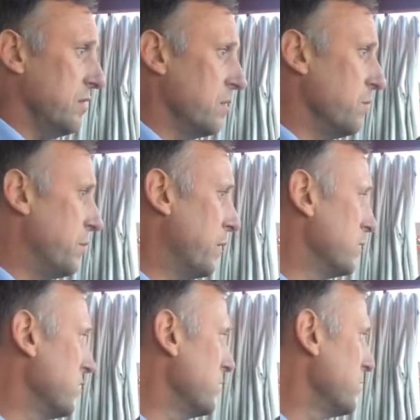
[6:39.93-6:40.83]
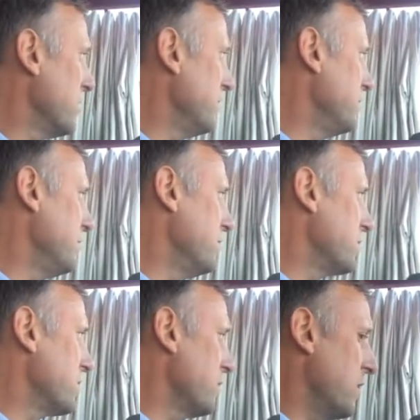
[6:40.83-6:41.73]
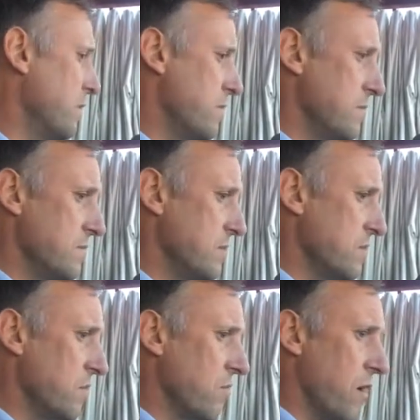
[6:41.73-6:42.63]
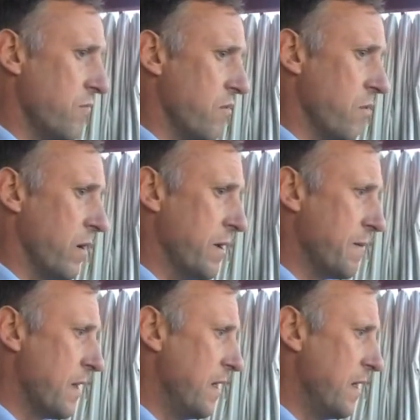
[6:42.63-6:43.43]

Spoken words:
They've got more points than us, so you know, there's no right and wrong way.